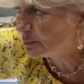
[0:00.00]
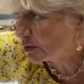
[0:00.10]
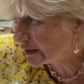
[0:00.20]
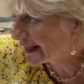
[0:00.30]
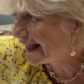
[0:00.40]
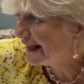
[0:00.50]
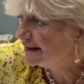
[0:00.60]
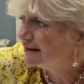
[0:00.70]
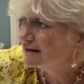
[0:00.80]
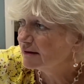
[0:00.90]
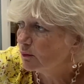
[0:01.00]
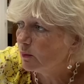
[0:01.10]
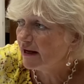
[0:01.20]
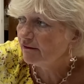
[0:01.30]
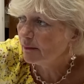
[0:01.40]
But again,
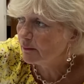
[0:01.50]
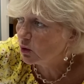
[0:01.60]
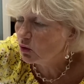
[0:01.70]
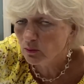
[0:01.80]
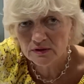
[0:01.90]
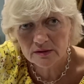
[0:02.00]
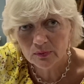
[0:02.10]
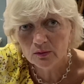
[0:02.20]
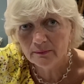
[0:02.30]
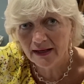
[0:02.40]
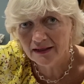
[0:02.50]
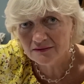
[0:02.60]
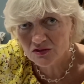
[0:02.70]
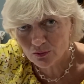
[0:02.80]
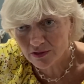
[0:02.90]
where I'm hoping to put my
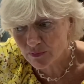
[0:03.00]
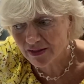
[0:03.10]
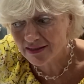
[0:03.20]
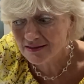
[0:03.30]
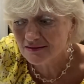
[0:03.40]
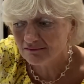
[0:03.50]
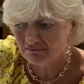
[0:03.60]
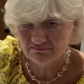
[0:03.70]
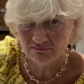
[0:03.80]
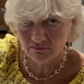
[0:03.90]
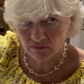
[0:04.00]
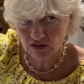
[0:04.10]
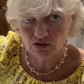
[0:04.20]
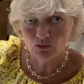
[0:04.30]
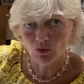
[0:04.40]
sewing space,
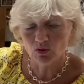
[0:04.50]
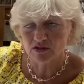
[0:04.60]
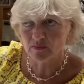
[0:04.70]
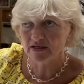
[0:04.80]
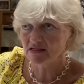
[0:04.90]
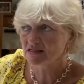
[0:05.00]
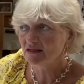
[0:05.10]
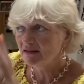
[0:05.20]
there's no wall space.